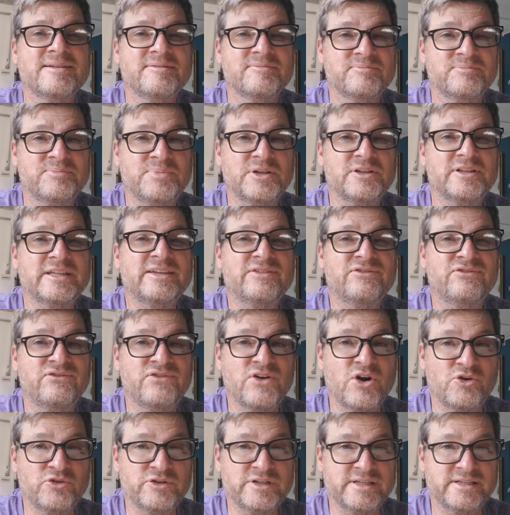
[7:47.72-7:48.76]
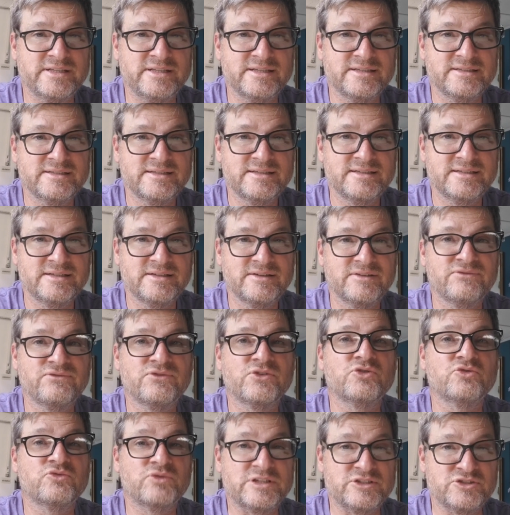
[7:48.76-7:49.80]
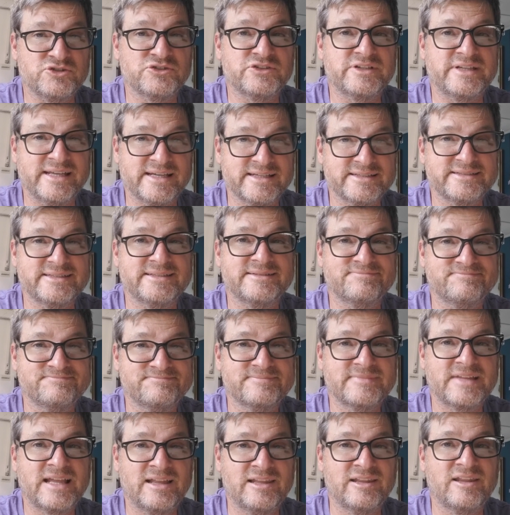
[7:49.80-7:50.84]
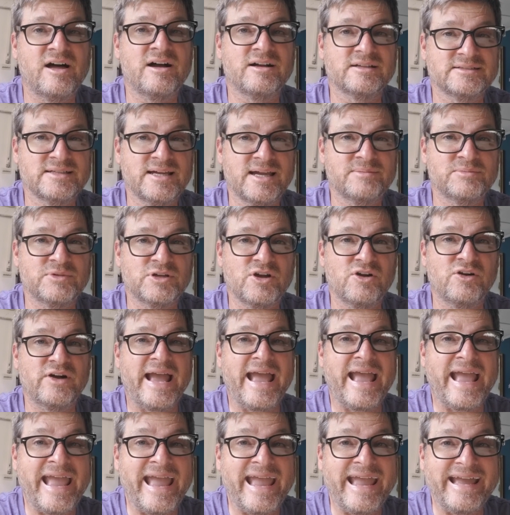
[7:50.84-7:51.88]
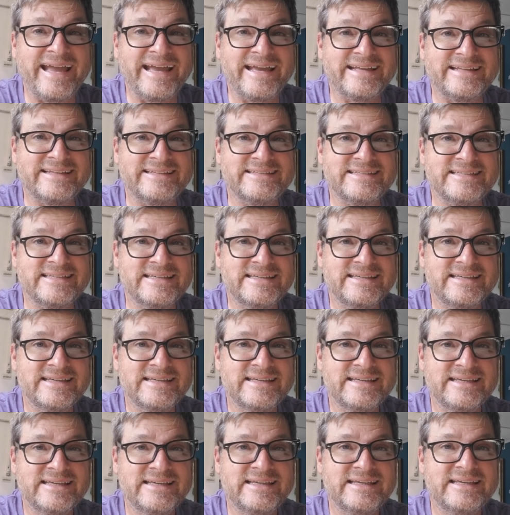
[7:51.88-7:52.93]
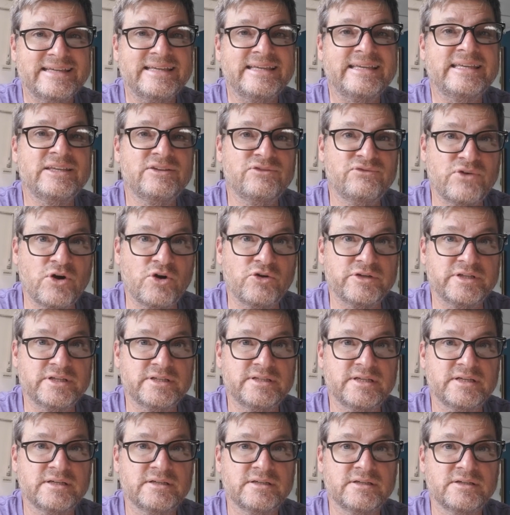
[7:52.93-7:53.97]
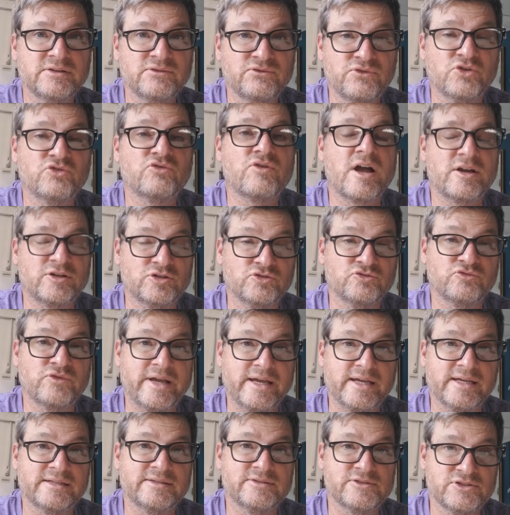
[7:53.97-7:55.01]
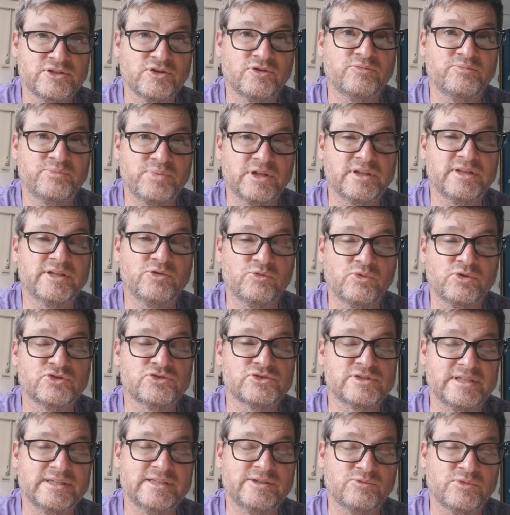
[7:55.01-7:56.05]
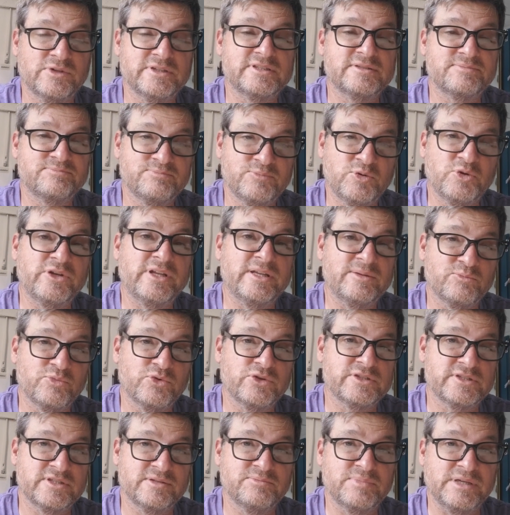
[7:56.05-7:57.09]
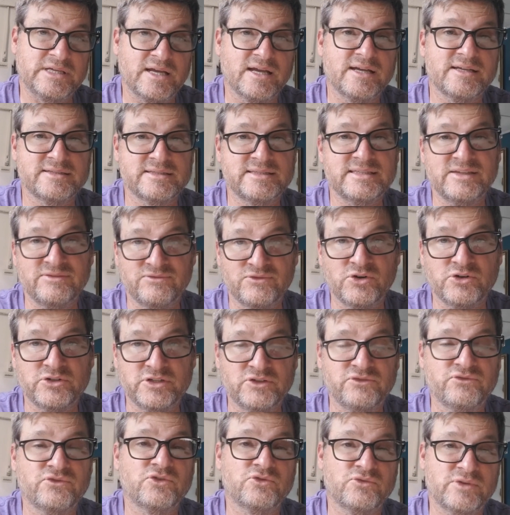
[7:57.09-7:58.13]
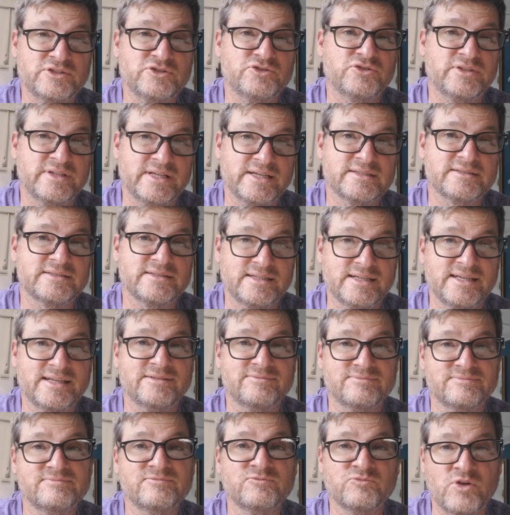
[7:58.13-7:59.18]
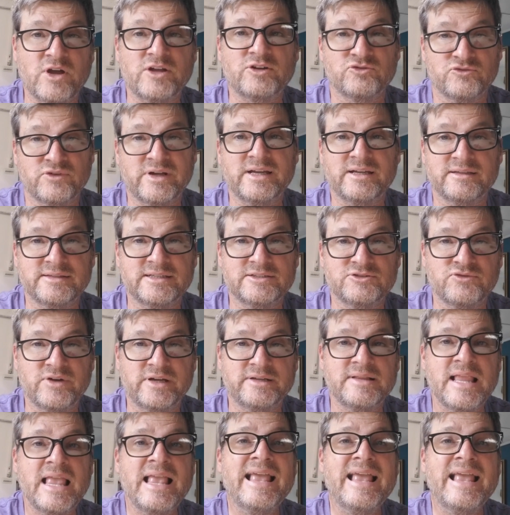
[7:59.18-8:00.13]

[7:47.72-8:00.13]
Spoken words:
Billy voted for Richard Nixon a long time ago, and he voted for Ronald Reagan. So Billy Worsley was put in prison because he voted for Richard Nixon and Ronald Reagan. That's right.